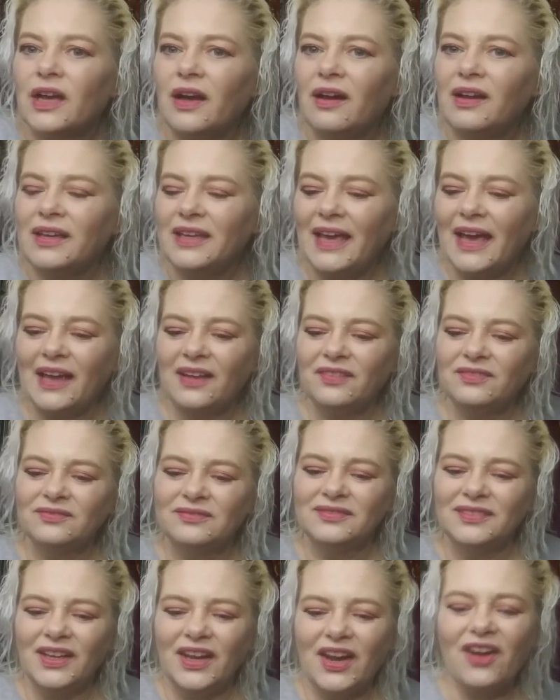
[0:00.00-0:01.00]
So, yeah.
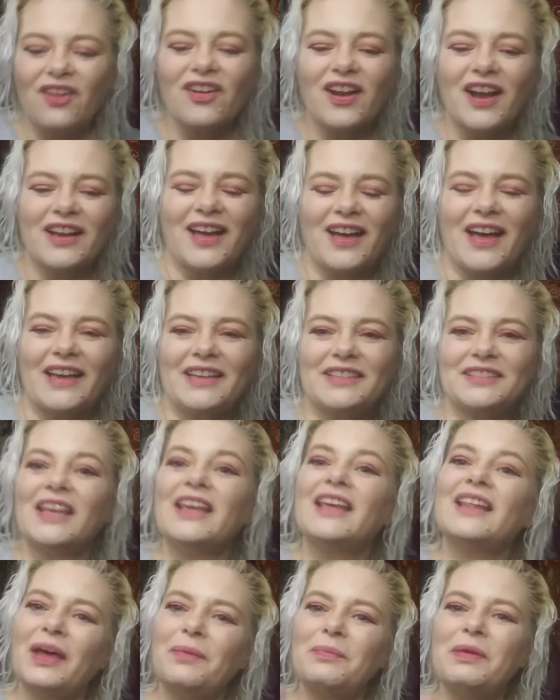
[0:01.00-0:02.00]
Alright,
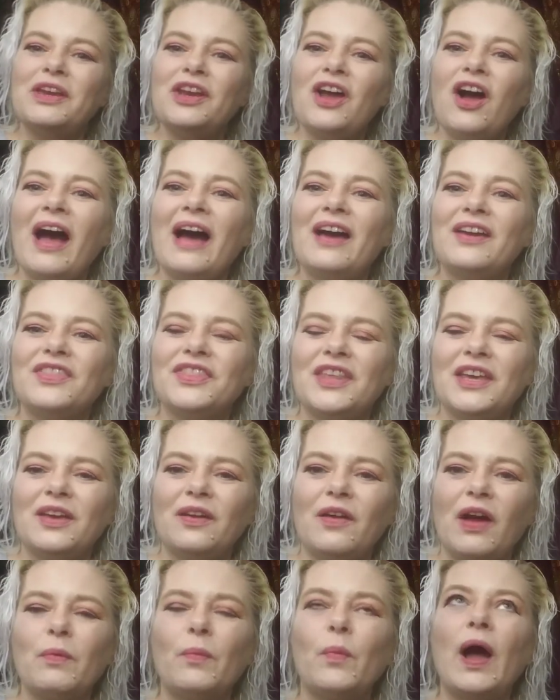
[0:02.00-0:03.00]
guys. Let me know how you
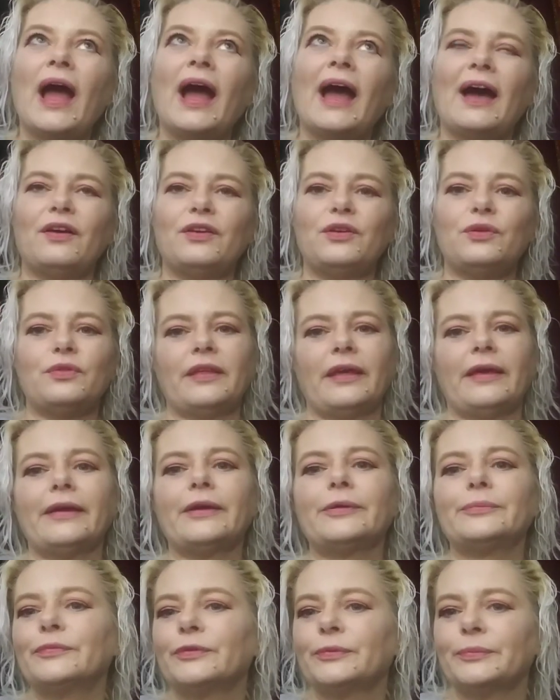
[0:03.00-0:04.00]
think. How you
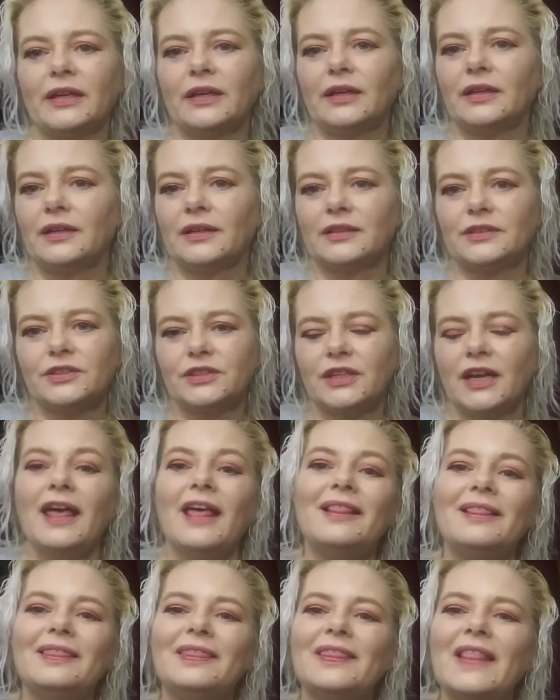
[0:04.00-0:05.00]
think. Oh my
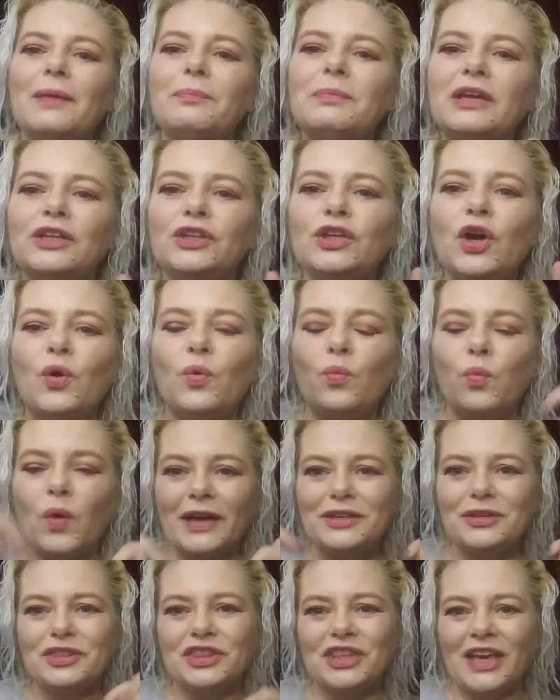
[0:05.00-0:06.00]
gosh. Let me know
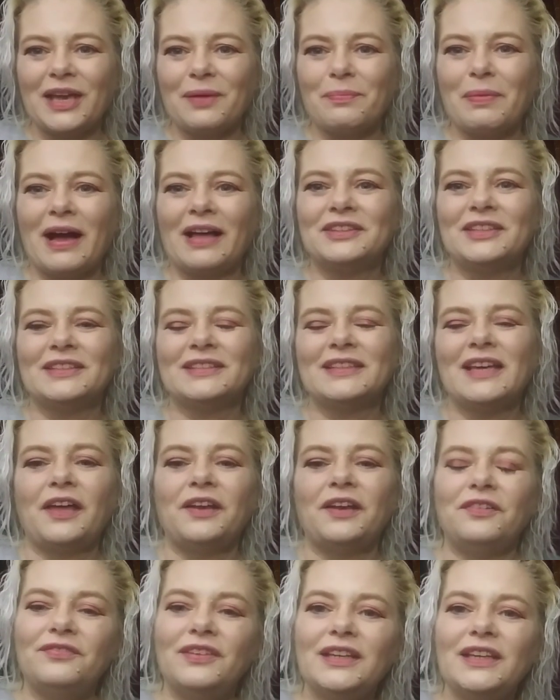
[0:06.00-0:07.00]
what you think about
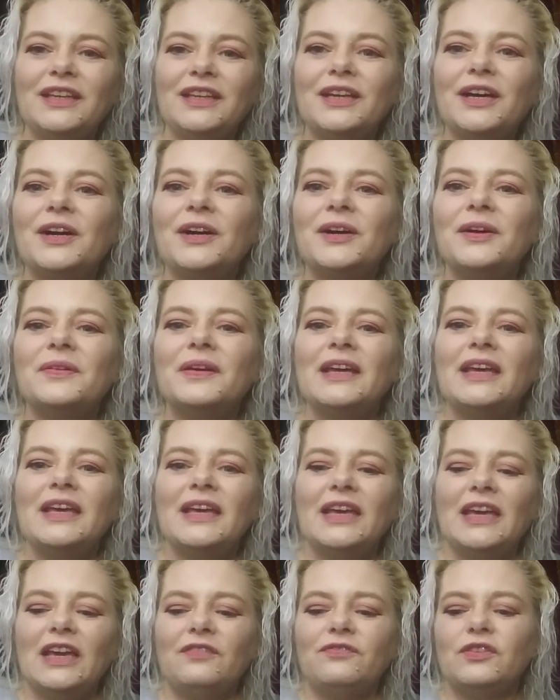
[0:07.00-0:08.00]
this kind of
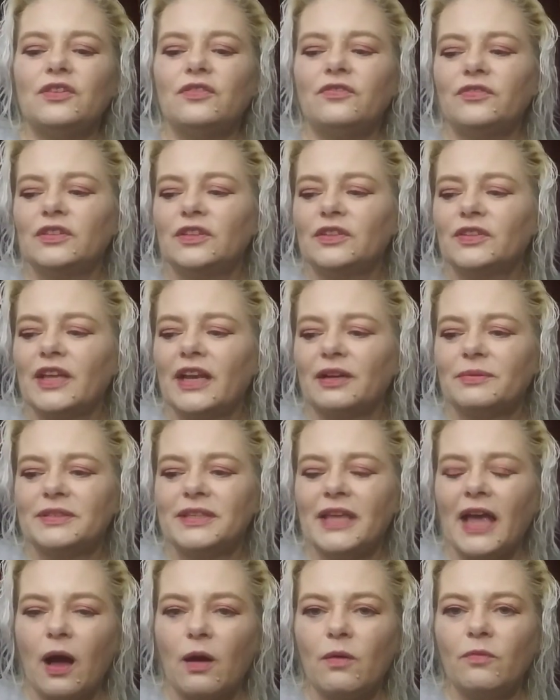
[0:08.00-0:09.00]
video, if you feel
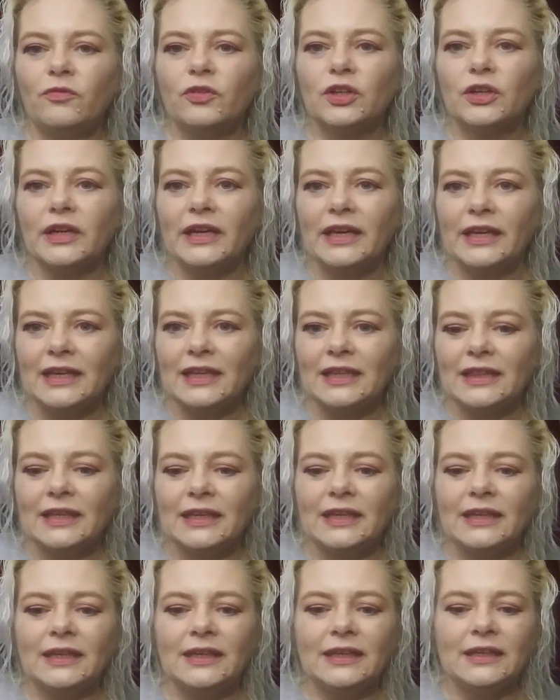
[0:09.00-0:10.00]
that it was helpful or
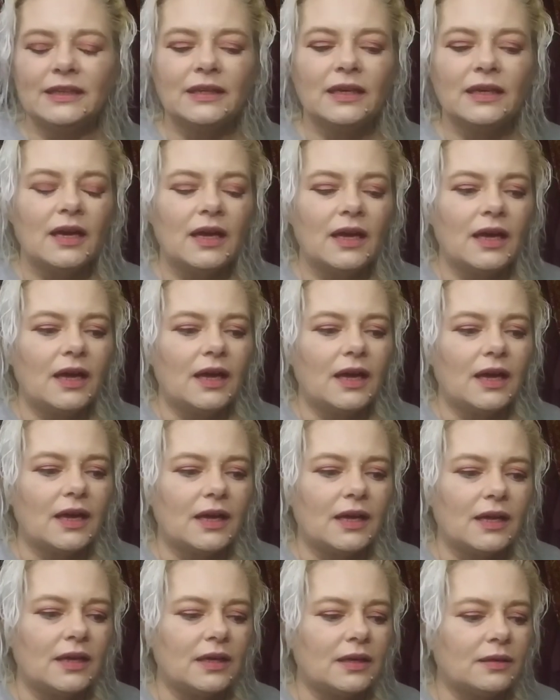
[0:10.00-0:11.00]
anything,
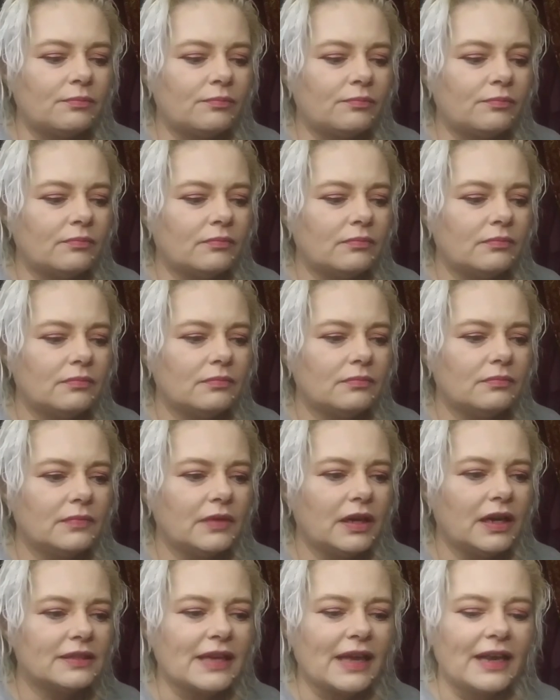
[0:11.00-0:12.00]
because um,
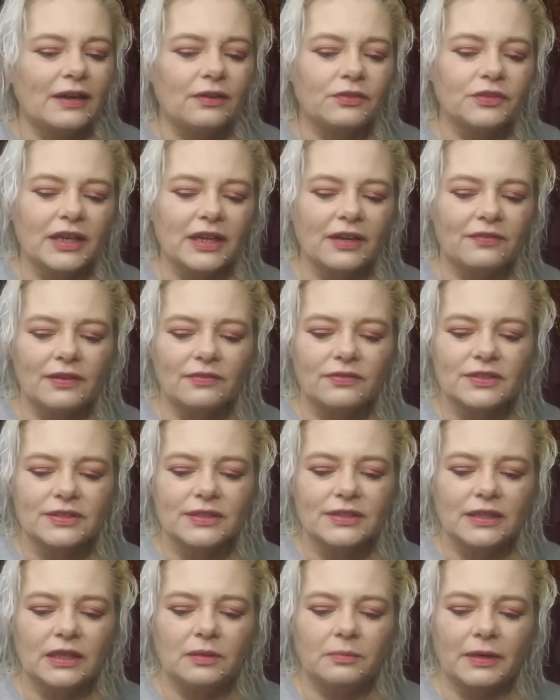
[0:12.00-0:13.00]
I don't think I've
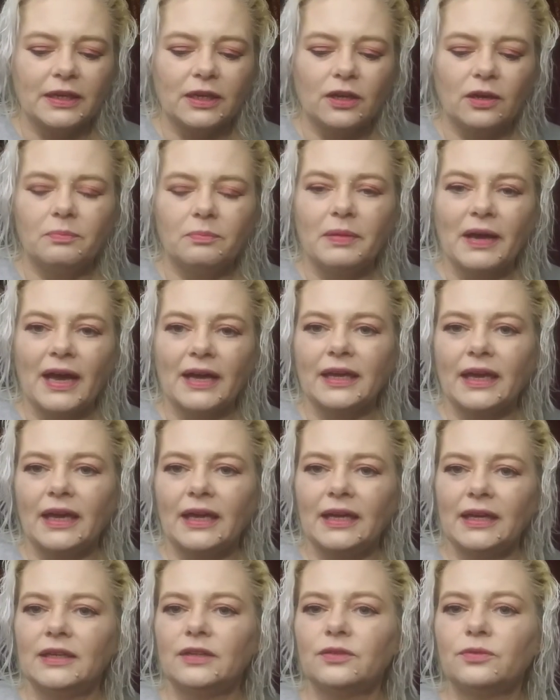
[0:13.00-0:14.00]
ever seen anybody go
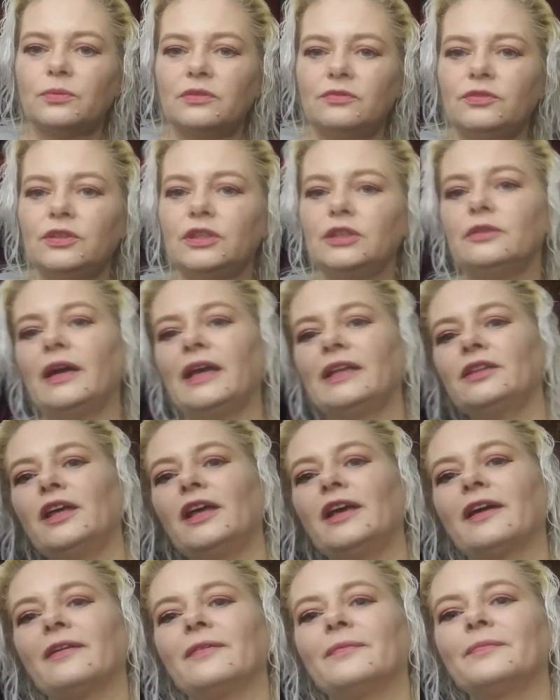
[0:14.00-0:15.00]
back and review.
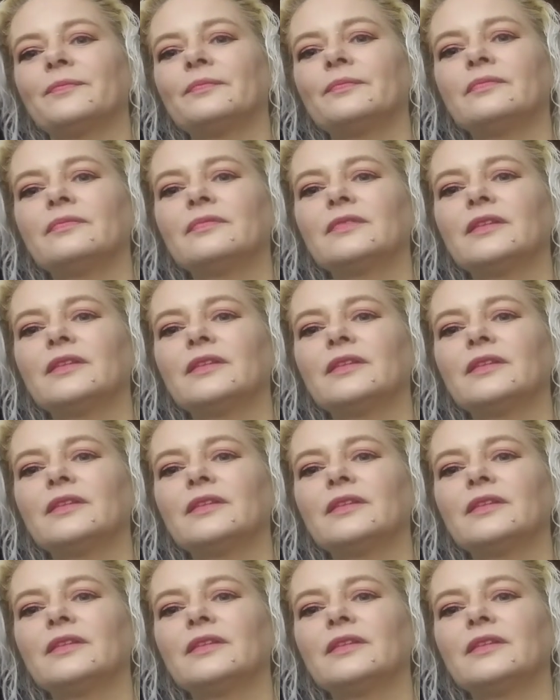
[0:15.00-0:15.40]
And look,